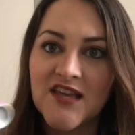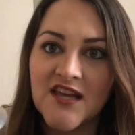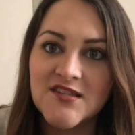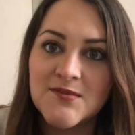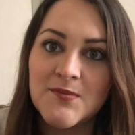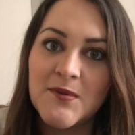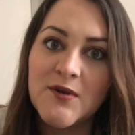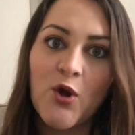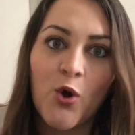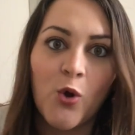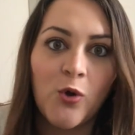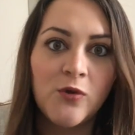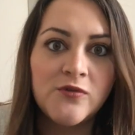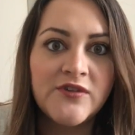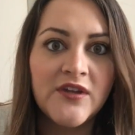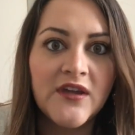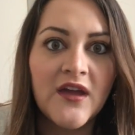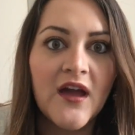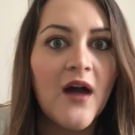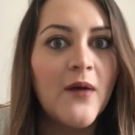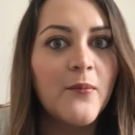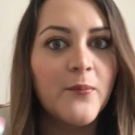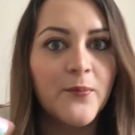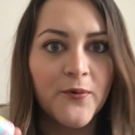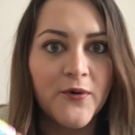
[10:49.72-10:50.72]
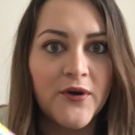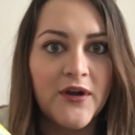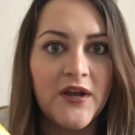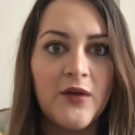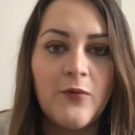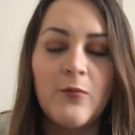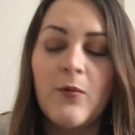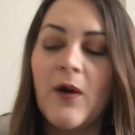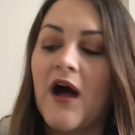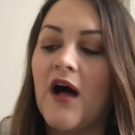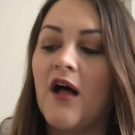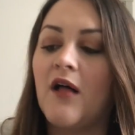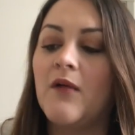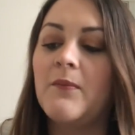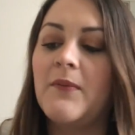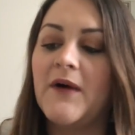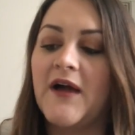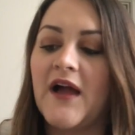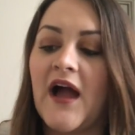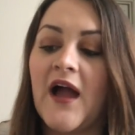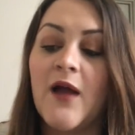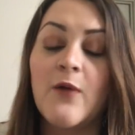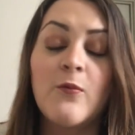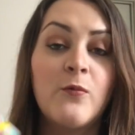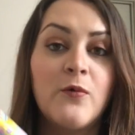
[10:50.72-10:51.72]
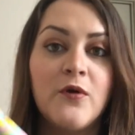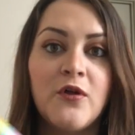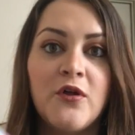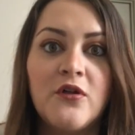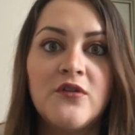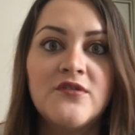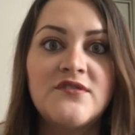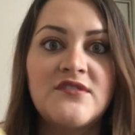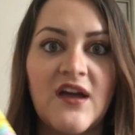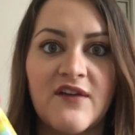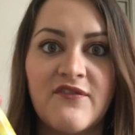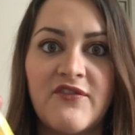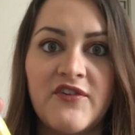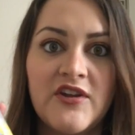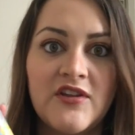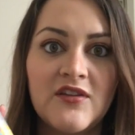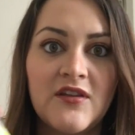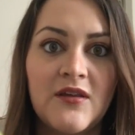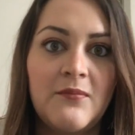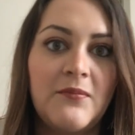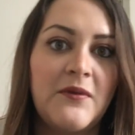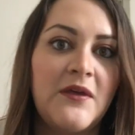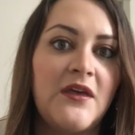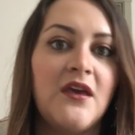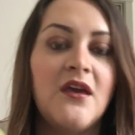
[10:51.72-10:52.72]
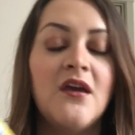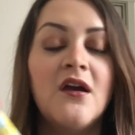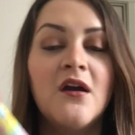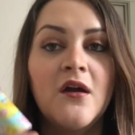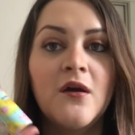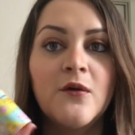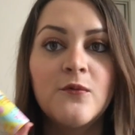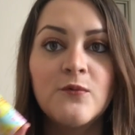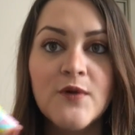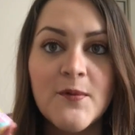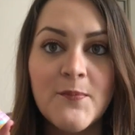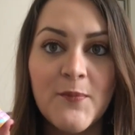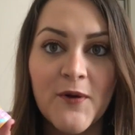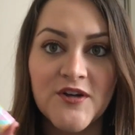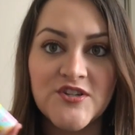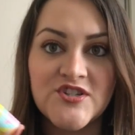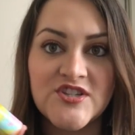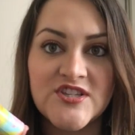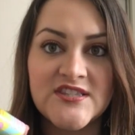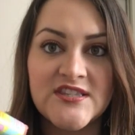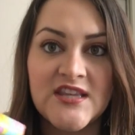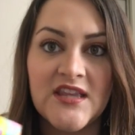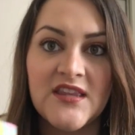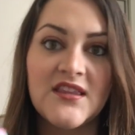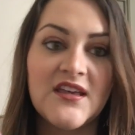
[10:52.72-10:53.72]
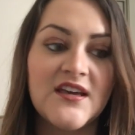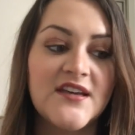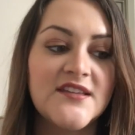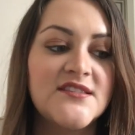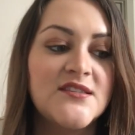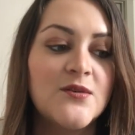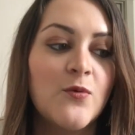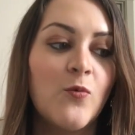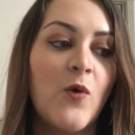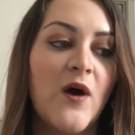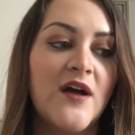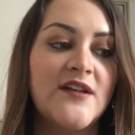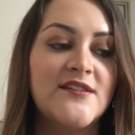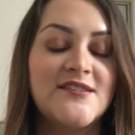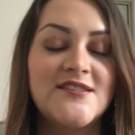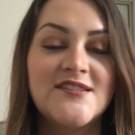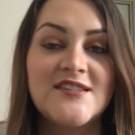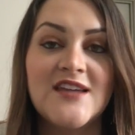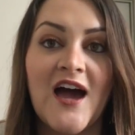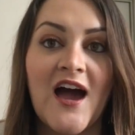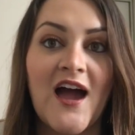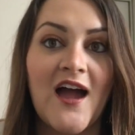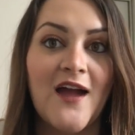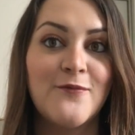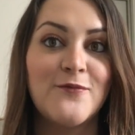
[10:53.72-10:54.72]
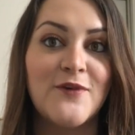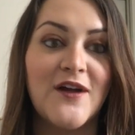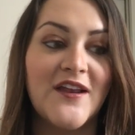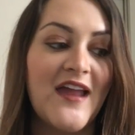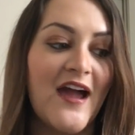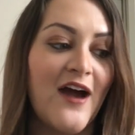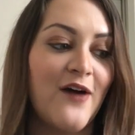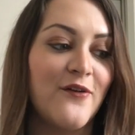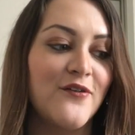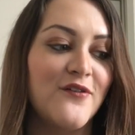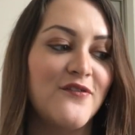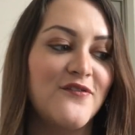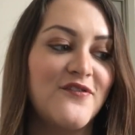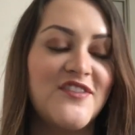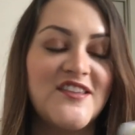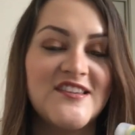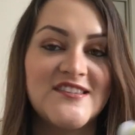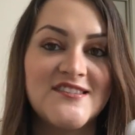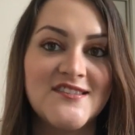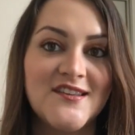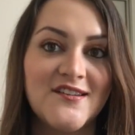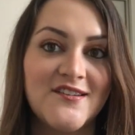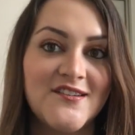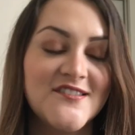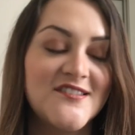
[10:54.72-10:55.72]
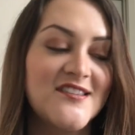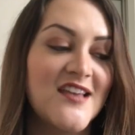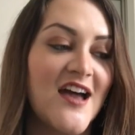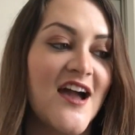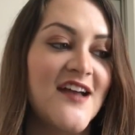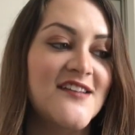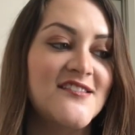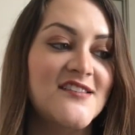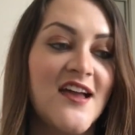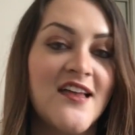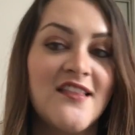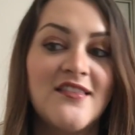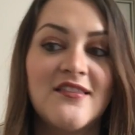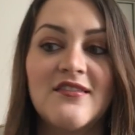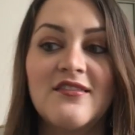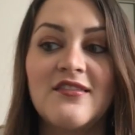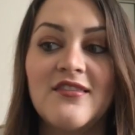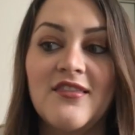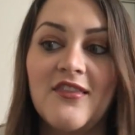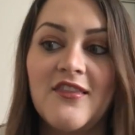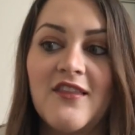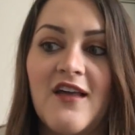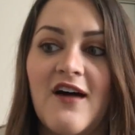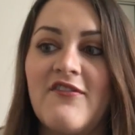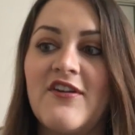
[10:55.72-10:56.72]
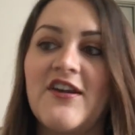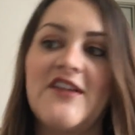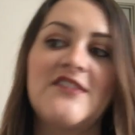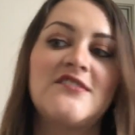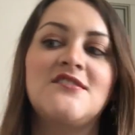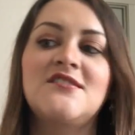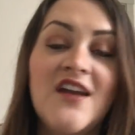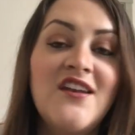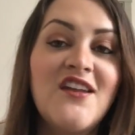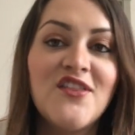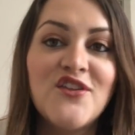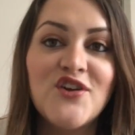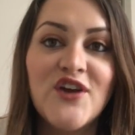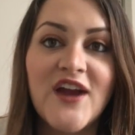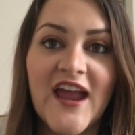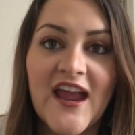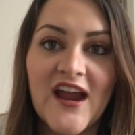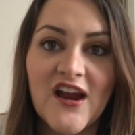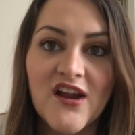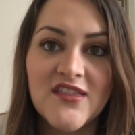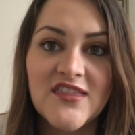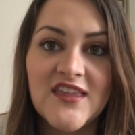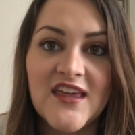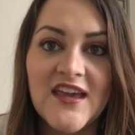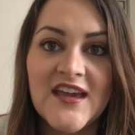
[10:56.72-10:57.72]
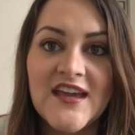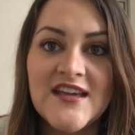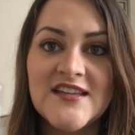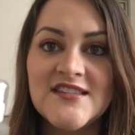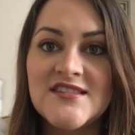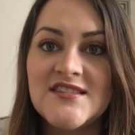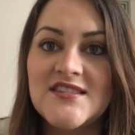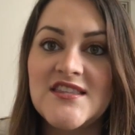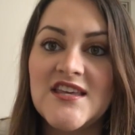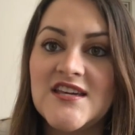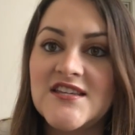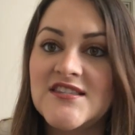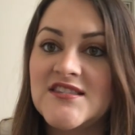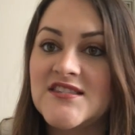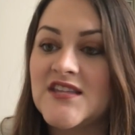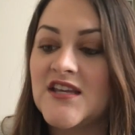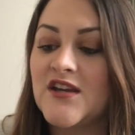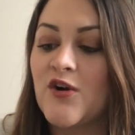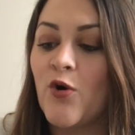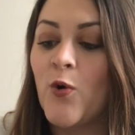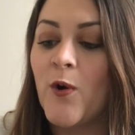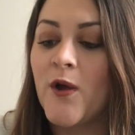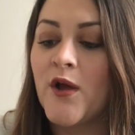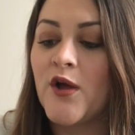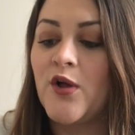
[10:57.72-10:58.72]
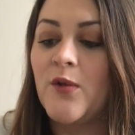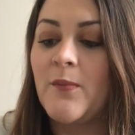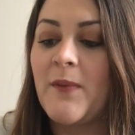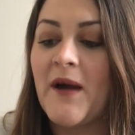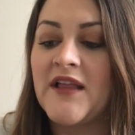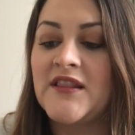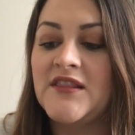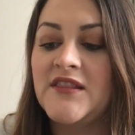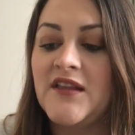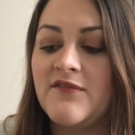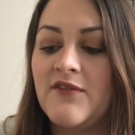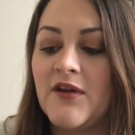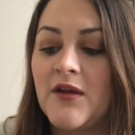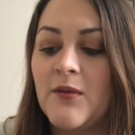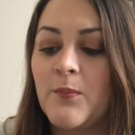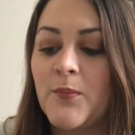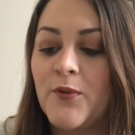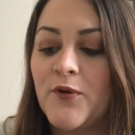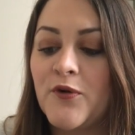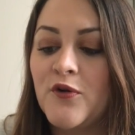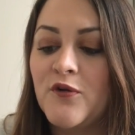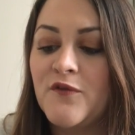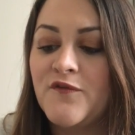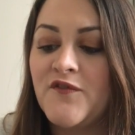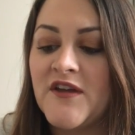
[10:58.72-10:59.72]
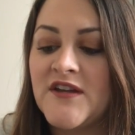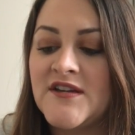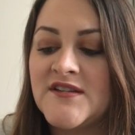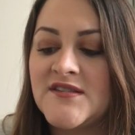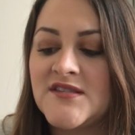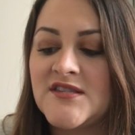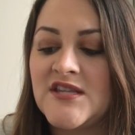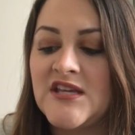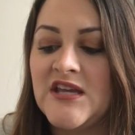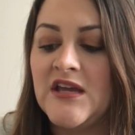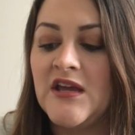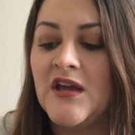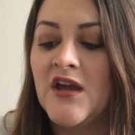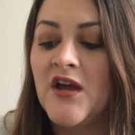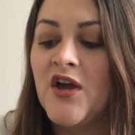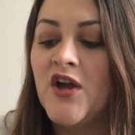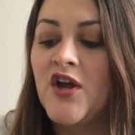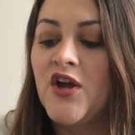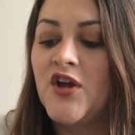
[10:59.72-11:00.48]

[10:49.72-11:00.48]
has been holding up pretty well, but I will definitely be repurchasing this once I run out of this little size. I love it. Another hair thing is this oil by Living Proof. It is the